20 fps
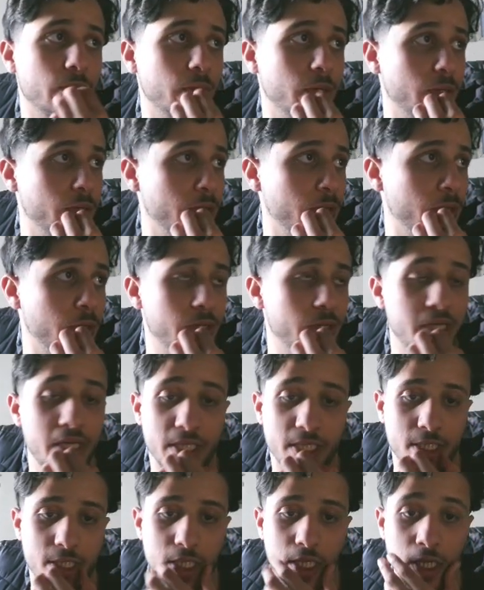yes,
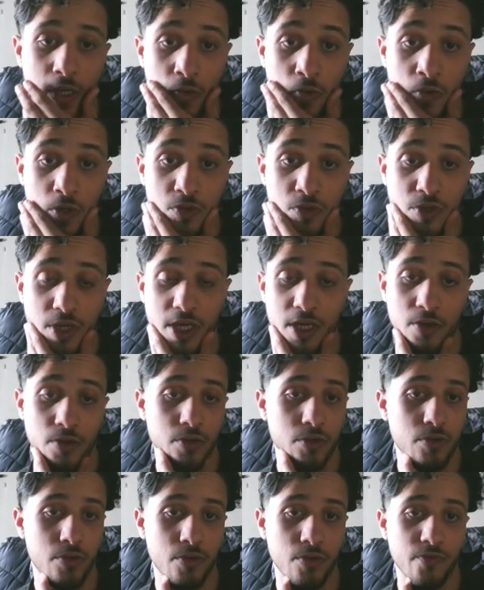what we're gonna look
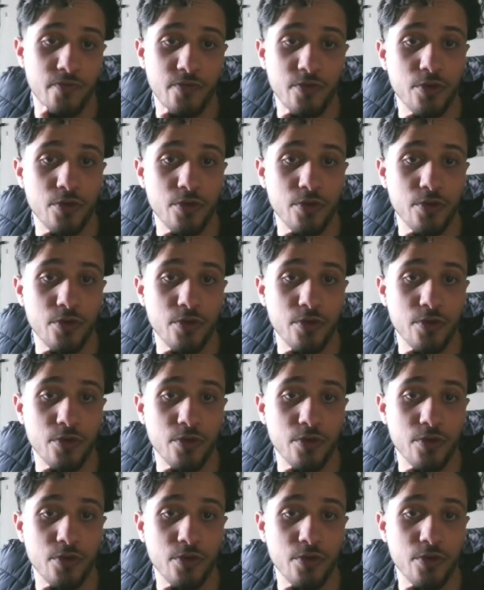for,